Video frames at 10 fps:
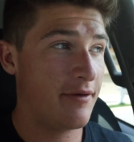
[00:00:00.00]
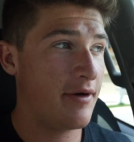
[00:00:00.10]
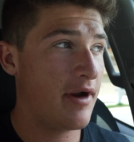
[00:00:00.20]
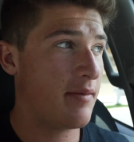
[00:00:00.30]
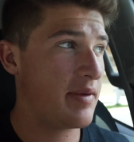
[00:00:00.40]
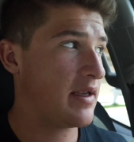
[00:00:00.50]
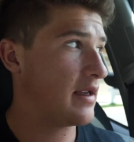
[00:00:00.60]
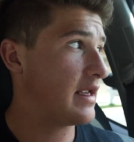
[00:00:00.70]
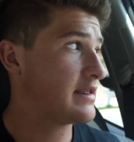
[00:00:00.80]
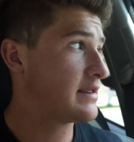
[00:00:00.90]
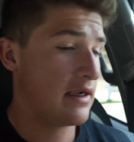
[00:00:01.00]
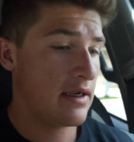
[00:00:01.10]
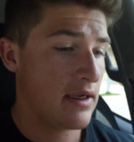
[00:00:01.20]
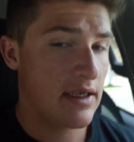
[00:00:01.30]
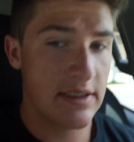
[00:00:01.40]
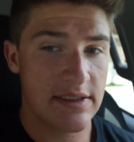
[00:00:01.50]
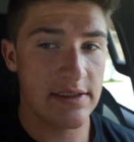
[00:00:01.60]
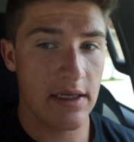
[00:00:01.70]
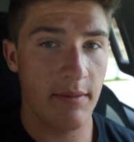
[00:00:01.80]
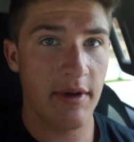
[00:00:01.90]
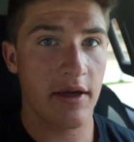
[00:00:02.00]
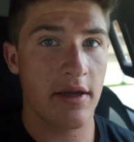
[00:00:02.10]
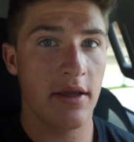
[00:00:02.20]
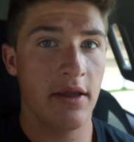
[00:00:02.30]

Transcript: throwing up. His, his stomach.